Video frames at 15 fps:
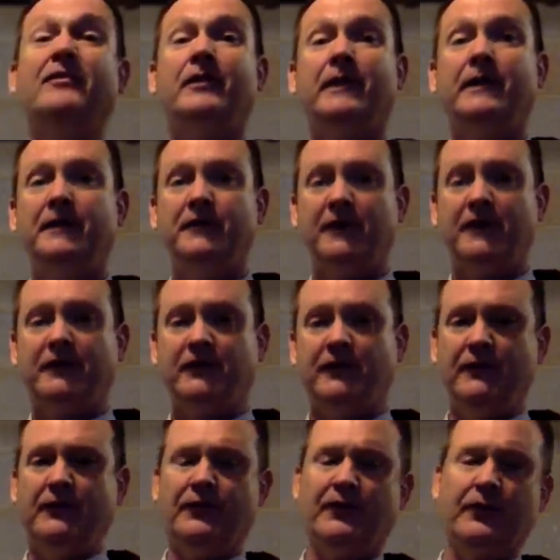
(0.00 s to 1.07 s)
conditions,
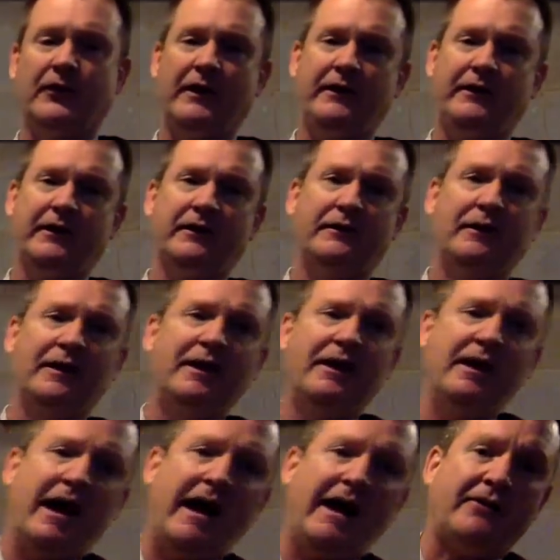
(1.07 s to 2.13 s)
so they can
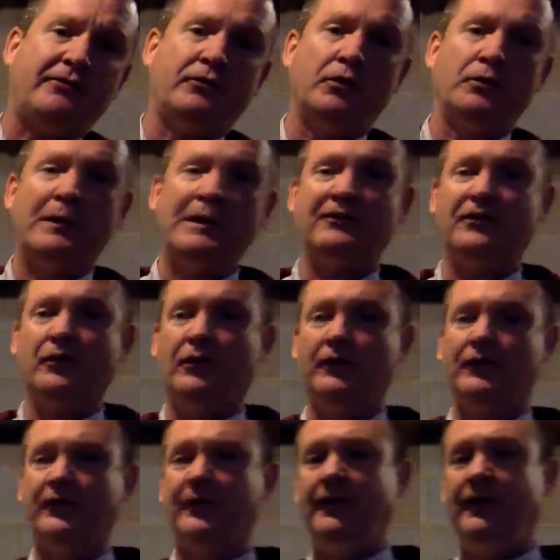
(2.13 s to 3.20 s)
ask for
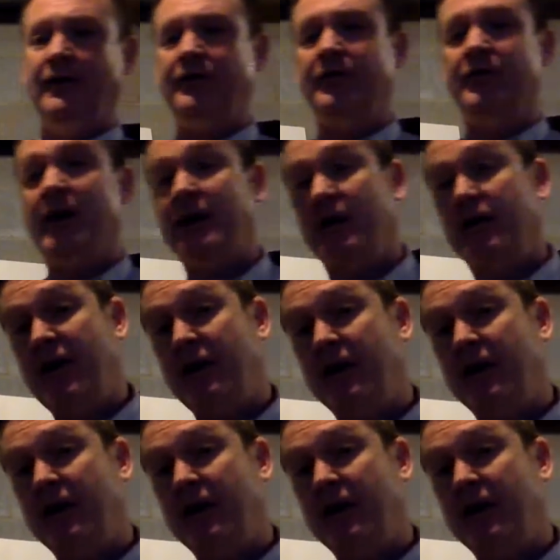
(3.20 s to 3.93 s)
resources. You're not going to take the